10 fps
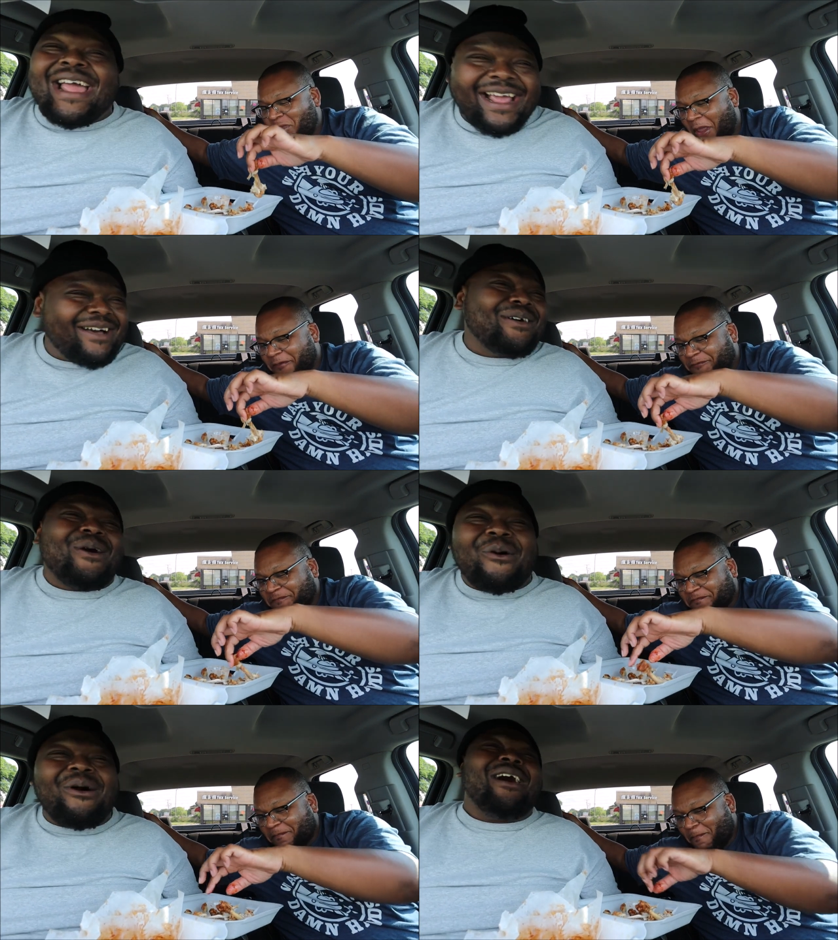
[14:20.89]
Speaker 1: anchor
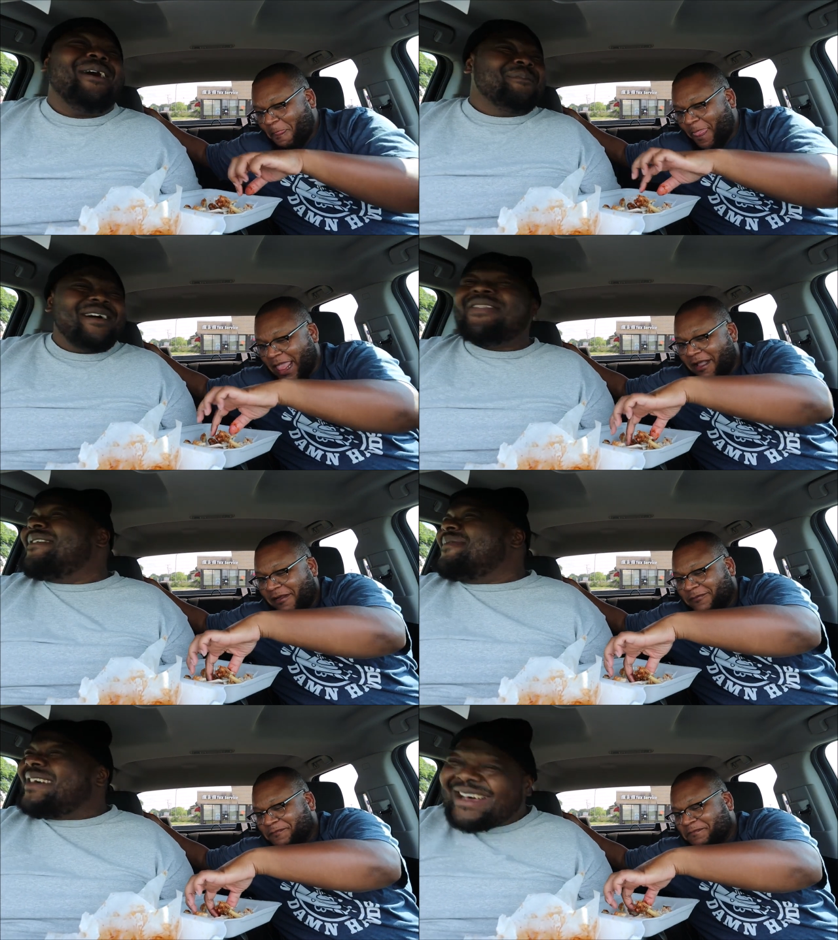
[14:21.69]
whore,
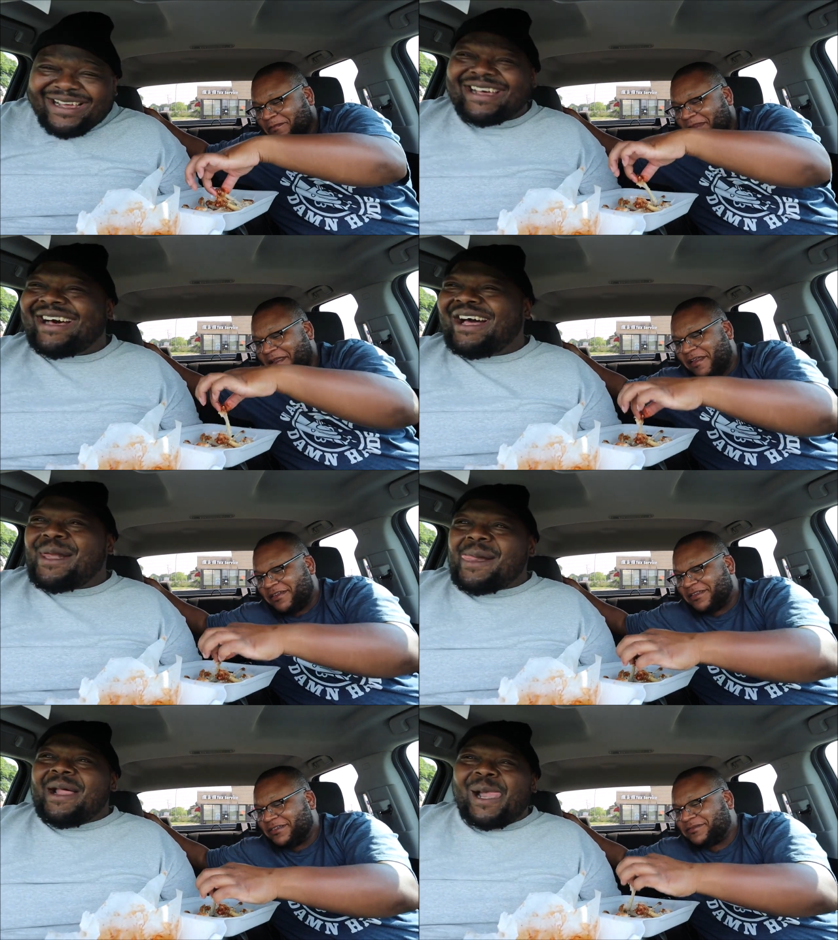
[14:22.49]
motherfucker.
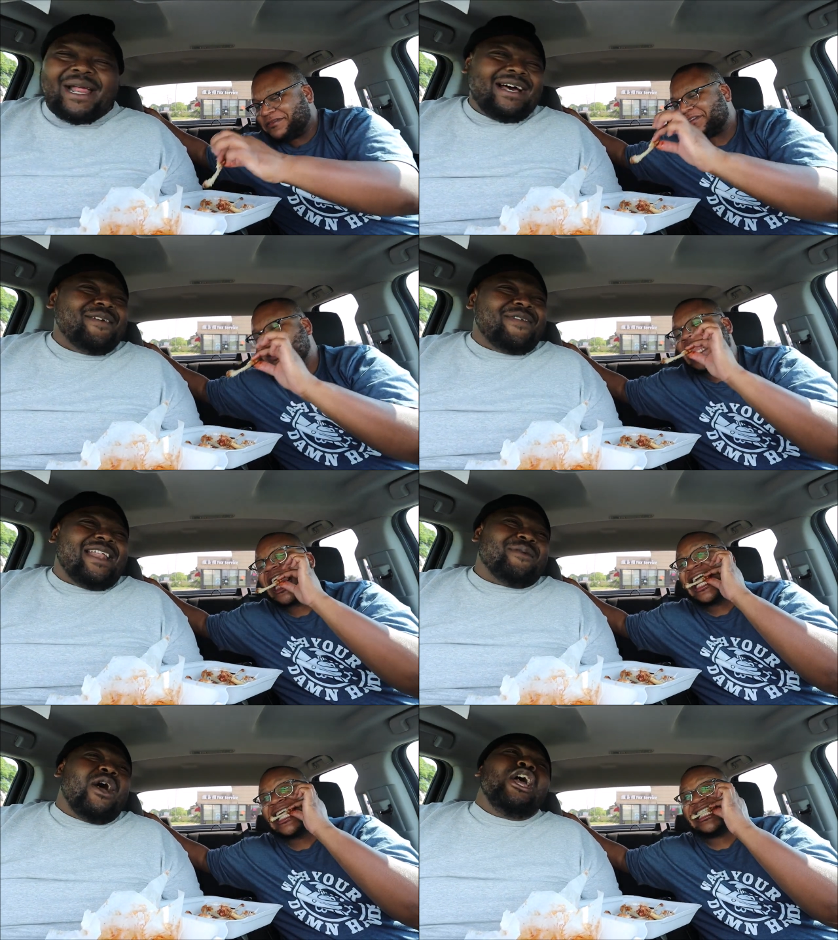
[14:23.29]
And her fat.
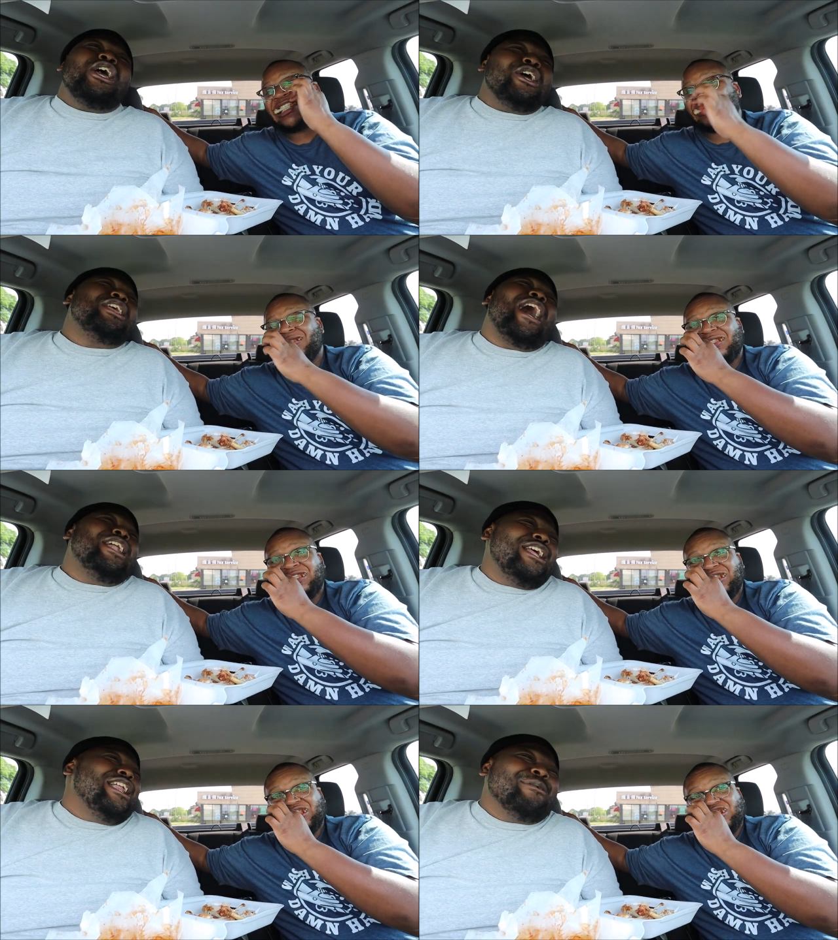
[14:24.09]
ever, y'all
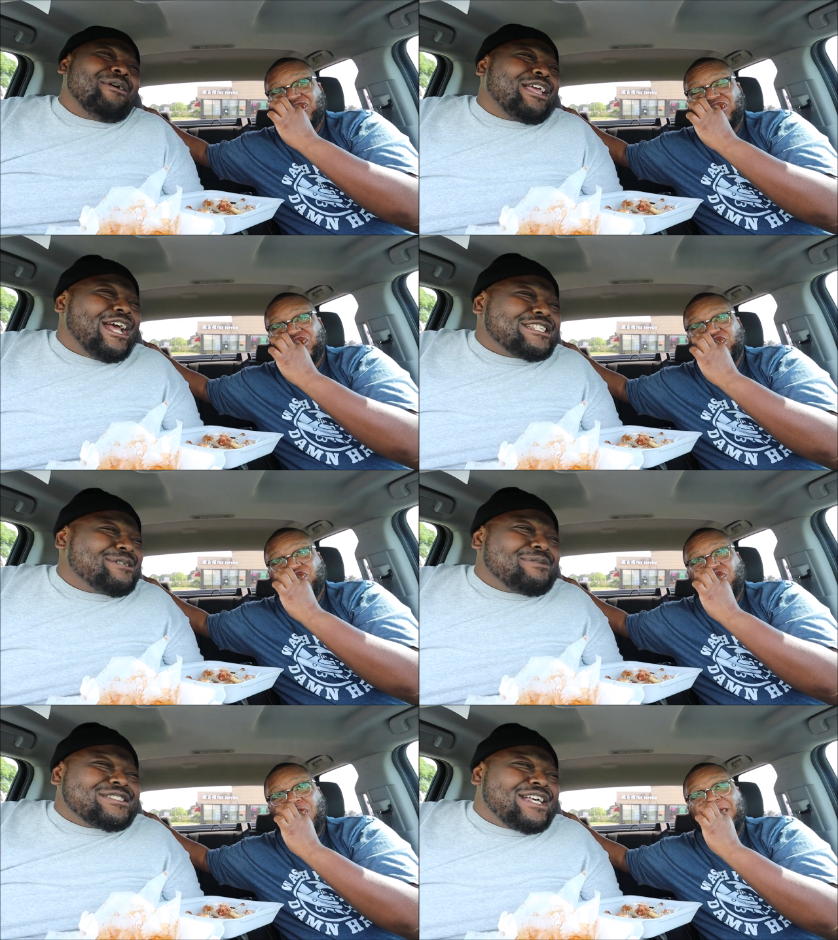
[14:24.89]
need any more
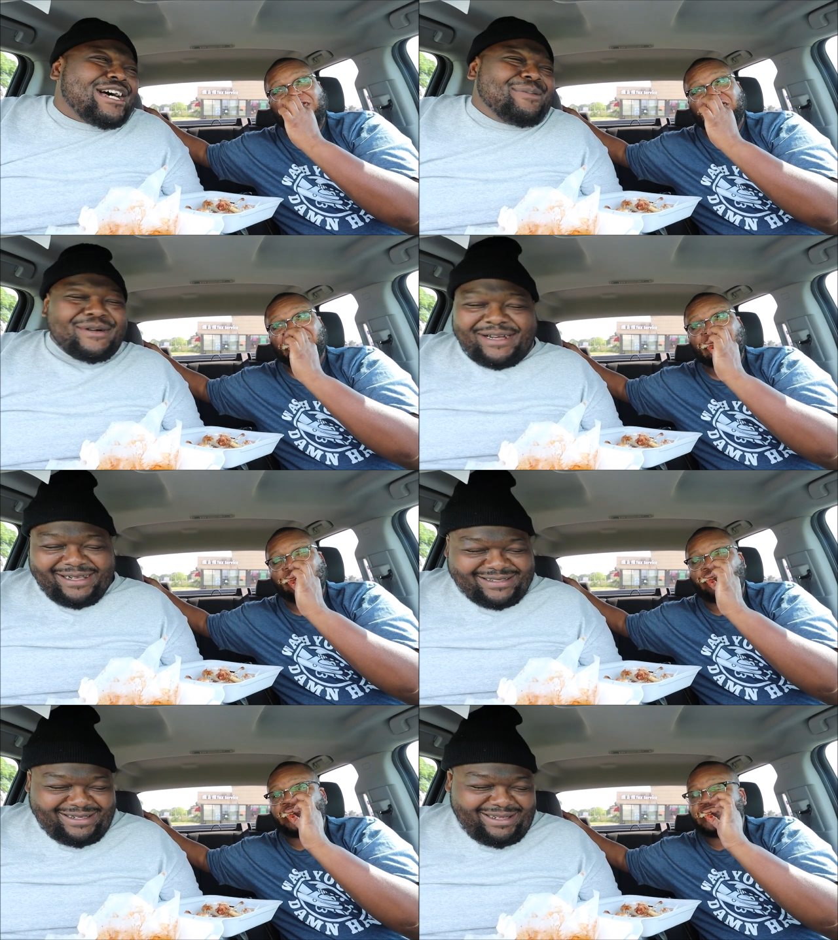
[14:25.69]
ketchup or something?
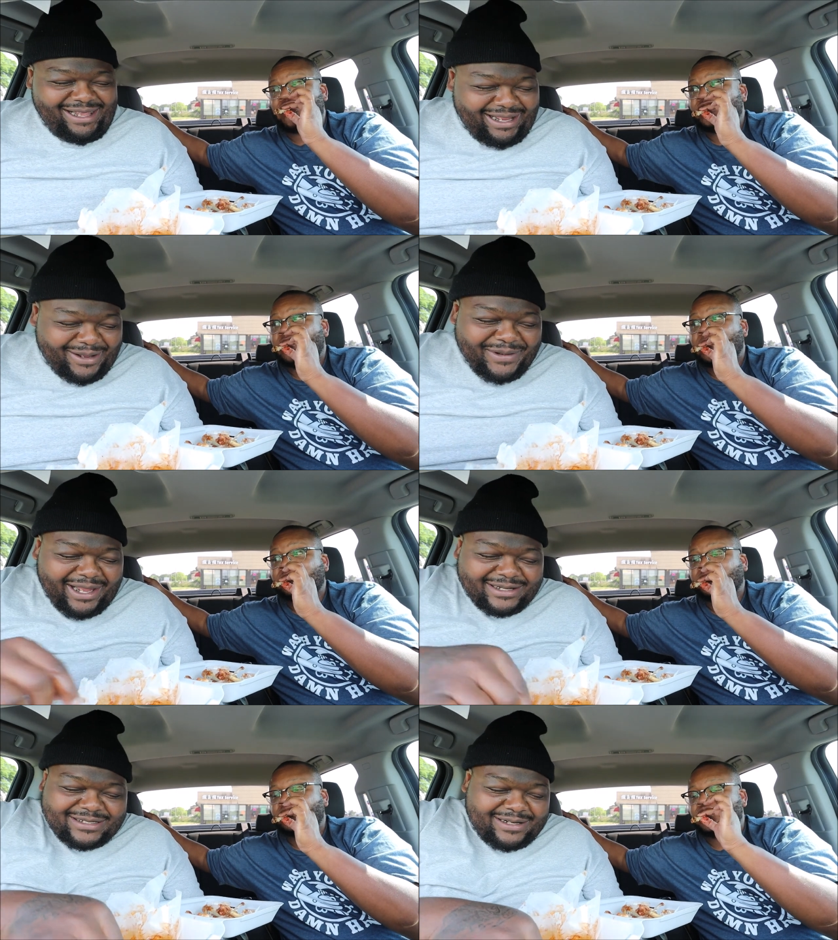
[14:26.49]
I said, yeah, give me
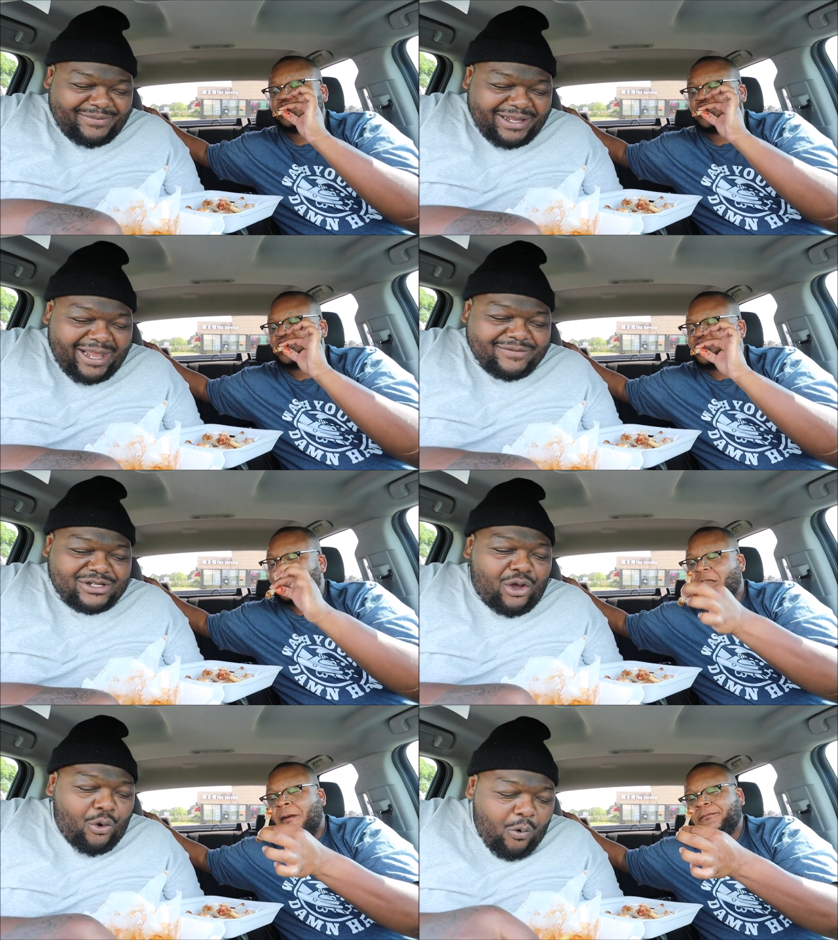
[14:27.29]
ketchup. The big gave us
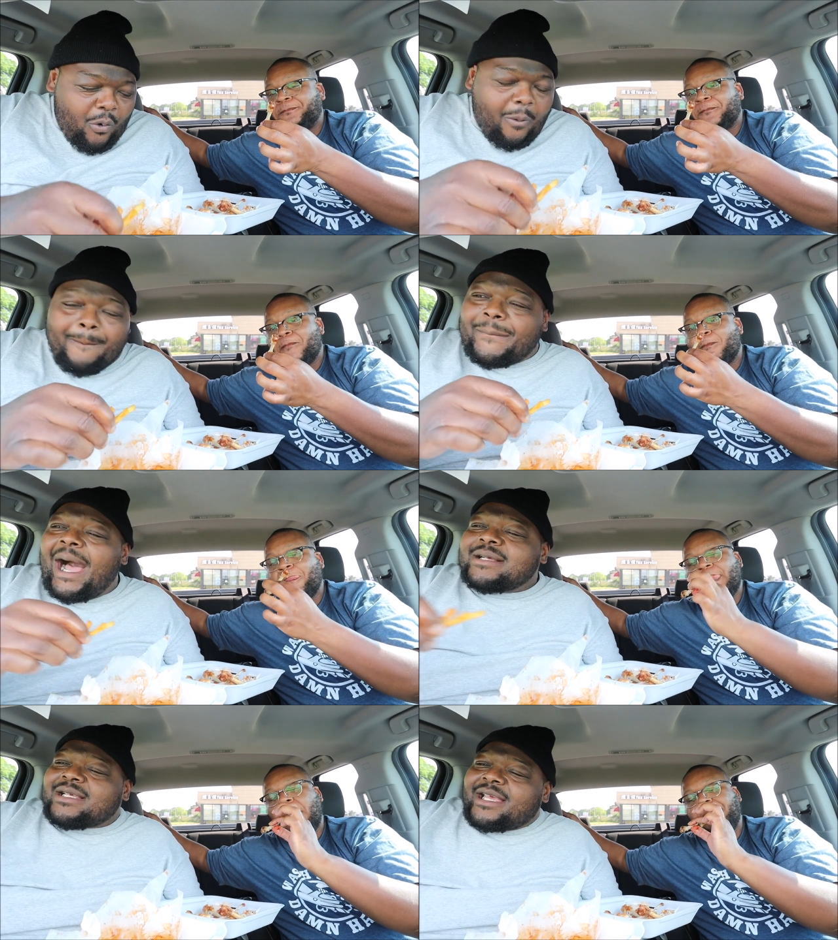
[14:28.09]
a whole
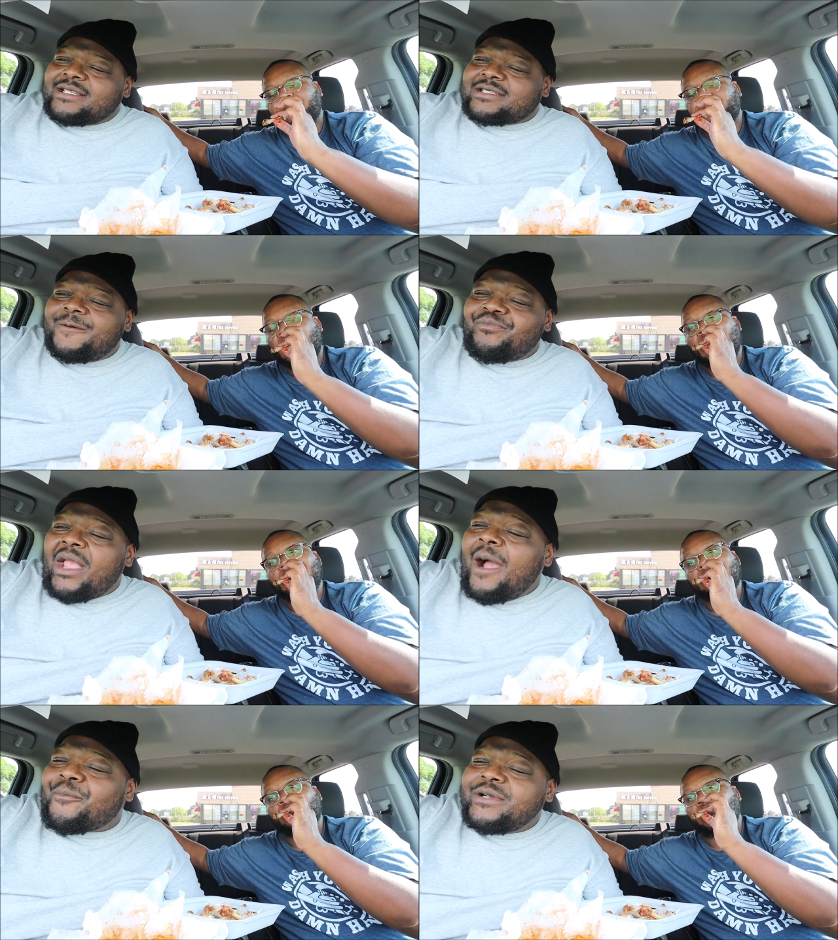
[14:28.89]
box of ketchup.
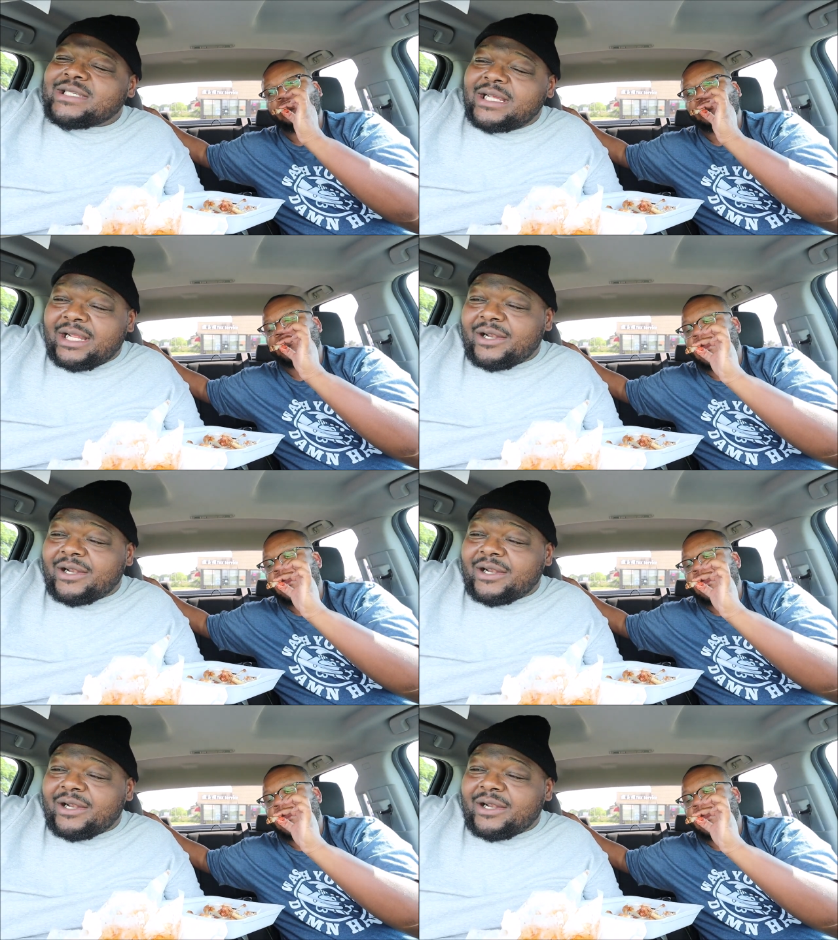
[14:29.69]
I appreciate